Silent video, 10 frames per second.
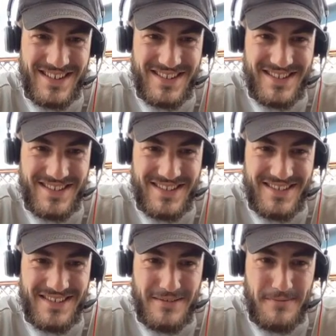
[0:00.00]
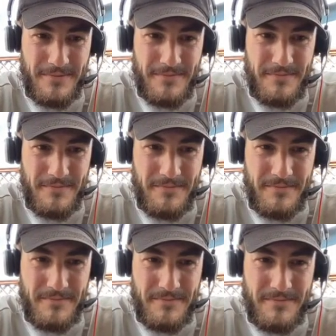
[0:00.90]

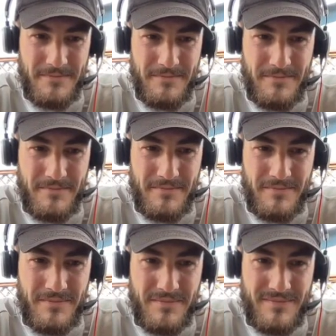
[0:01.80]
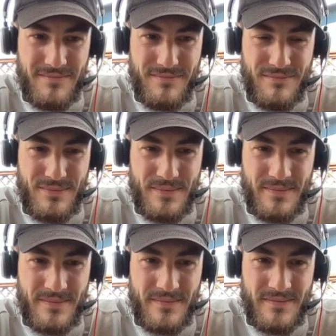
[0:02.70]

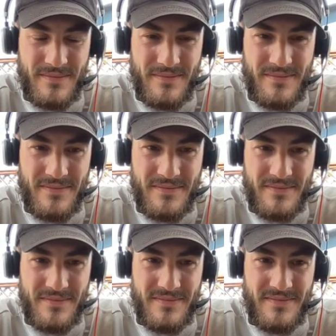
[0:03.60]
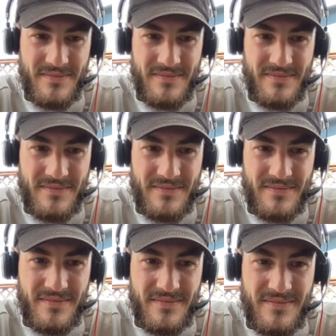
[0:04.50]

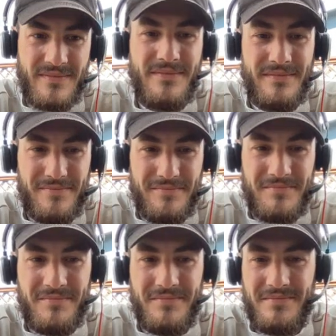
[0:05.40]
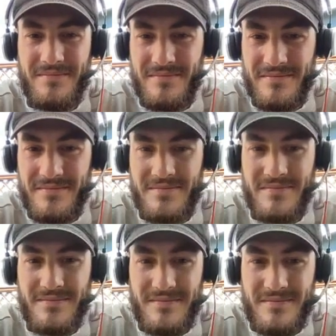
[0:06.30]

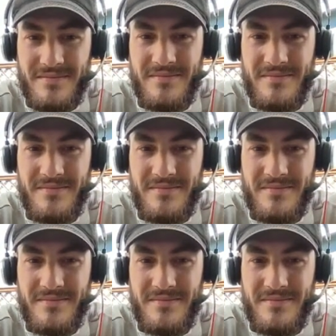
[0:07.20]
(not speaking)